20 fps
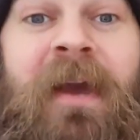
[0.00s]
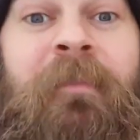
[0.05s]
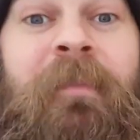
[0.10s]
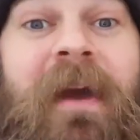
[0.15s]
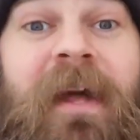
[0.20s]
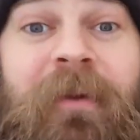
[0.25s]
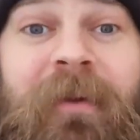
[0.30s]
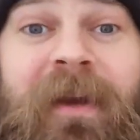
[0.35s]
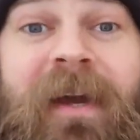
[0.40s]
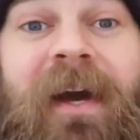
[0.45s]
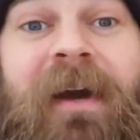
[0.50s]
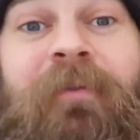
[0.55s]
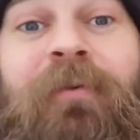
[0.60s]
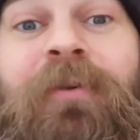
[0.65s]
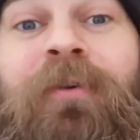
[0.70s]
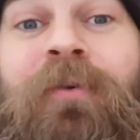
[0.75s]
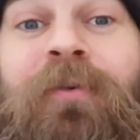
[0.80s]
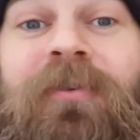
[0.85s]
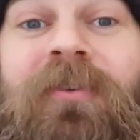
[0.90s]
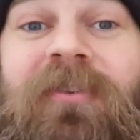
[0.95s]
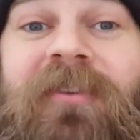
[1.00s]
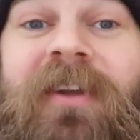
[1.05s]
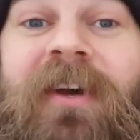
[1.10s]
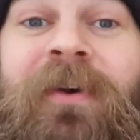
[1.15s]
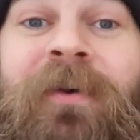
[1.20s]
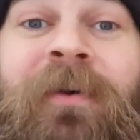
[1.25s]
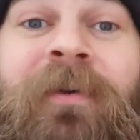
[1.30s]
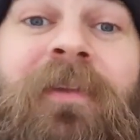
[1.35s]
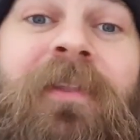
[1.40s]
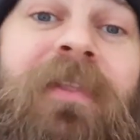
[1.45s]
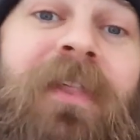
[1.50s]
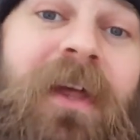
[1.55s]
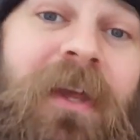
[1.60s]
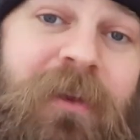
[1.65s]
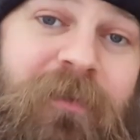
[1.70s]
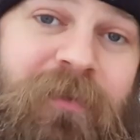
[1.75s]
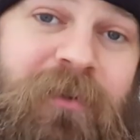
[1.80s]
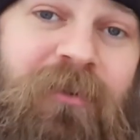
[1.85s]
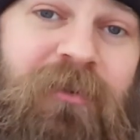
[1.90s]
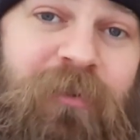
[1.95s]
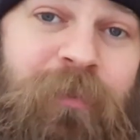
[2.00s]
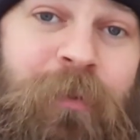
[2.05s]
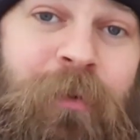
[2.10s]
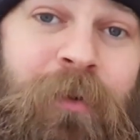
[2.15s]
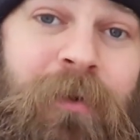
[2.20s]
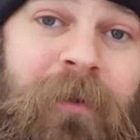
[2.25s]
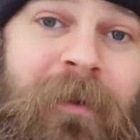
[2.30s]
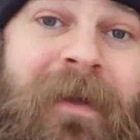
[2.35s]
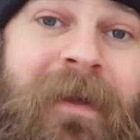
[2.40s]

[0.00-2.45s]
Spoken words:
But anyway, I'm going to go just now. Thank you for your support.